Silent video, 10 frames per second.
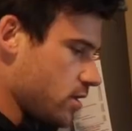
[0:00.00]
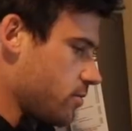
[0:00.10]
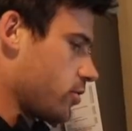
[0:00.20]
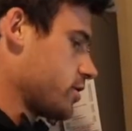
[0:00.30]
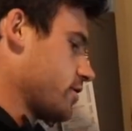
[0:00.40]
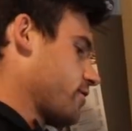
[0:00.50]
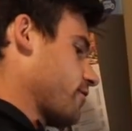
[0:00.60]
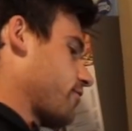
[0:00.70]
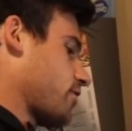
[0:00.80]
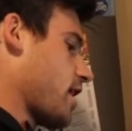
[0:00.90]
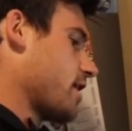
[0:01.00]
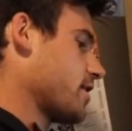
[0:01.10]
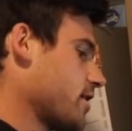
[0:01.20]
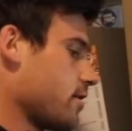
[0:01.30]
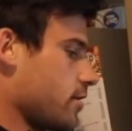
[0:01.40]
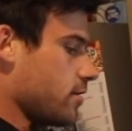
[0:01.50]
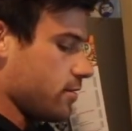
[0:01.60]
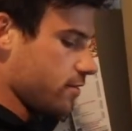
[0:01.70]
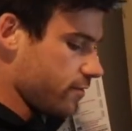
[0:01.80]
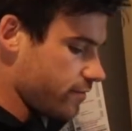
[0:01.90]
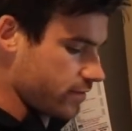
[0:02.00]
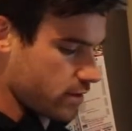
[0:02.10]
more different variety of